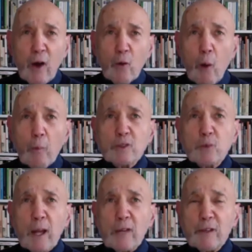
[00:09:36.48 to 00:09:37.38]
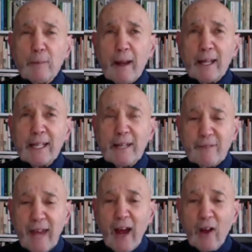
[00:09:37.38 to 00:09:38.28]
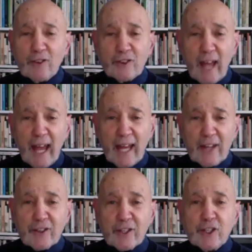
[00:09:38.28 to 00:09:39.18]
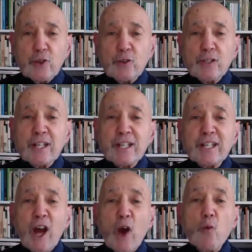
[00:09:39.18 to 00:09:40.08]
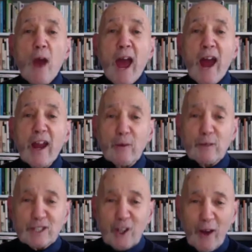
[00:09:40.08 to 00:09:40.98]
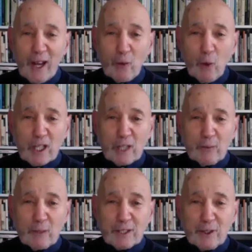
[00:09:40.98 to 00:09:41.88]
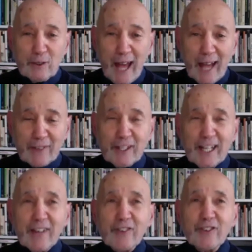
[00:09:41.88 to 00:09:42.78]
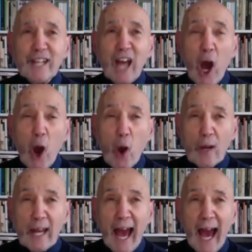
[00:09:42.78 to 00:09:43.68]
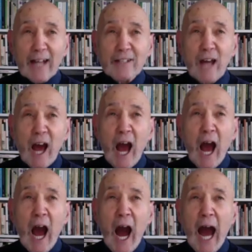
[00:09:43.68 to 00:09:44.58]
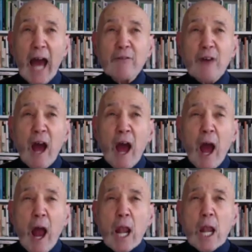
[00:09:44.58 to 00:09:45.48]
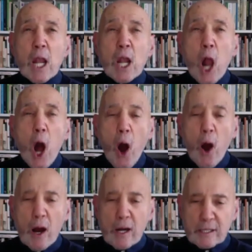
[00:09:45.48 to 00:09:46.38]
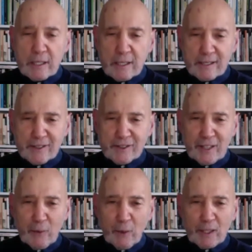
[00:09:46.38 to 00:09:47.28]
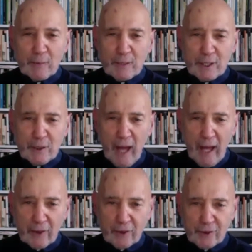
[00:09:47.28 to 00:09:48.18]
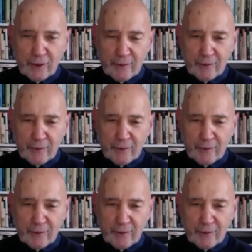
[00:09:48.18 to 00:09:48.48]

What was wonderful about Olivier on stage, that you didn't know where he was going or what he would do next. And he is the only actor I have longed to see what he would do next.